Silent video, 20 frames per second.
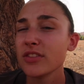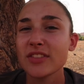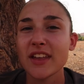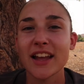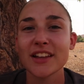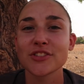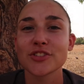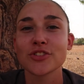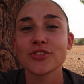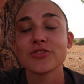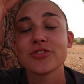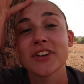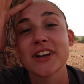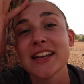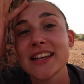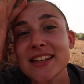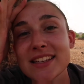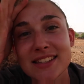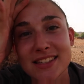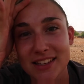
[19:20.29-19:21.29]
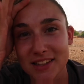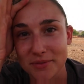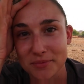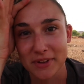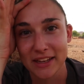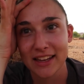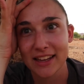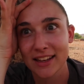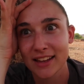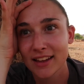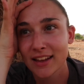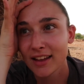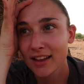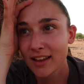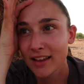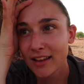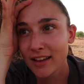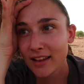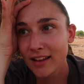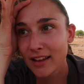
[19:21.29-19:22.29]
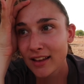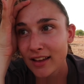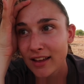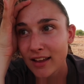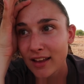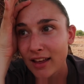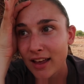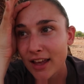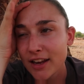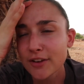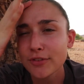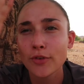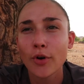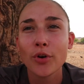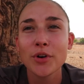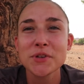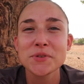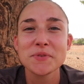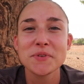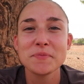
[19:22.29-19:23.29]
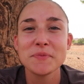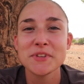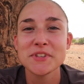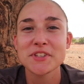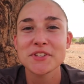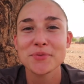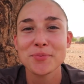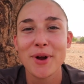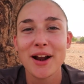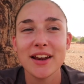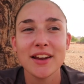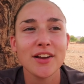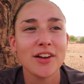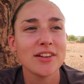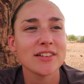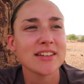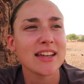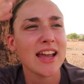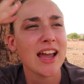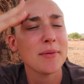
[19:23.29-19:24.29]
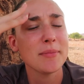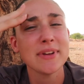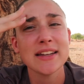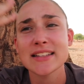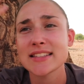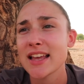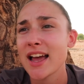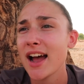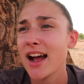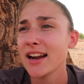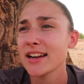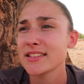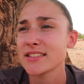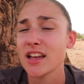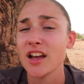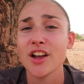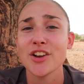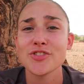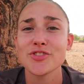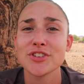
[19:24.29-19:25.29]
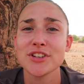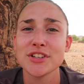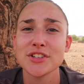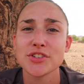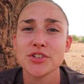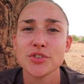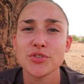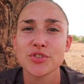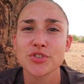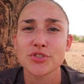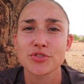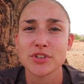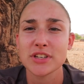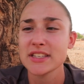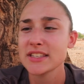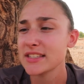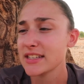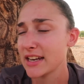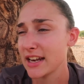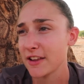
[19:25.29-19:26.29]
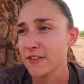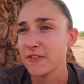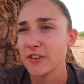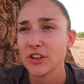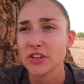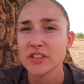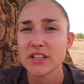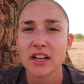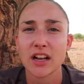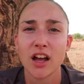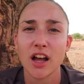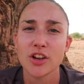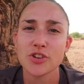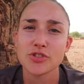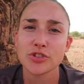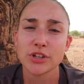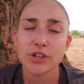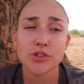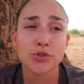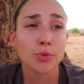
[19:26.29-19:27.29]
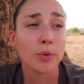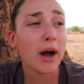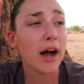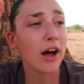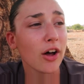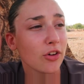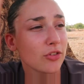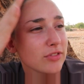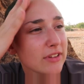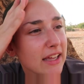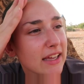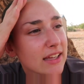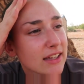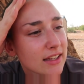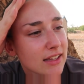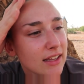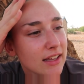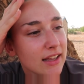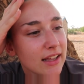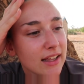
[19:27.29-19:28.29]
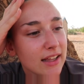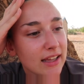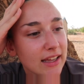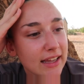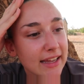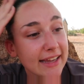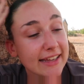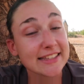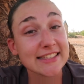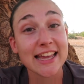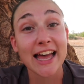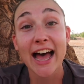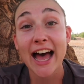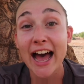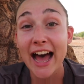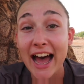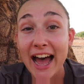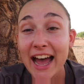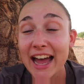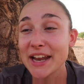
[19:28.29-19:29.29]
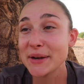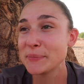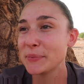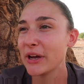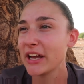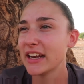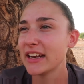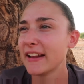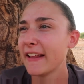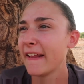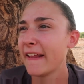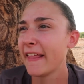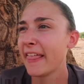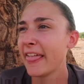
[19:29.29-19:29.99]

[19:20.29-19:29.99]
that's crazy to me. And of course we've been sweating all day. I mean, it's hot. It's 102 degrees today. It feels like 112. Like, it's hot, but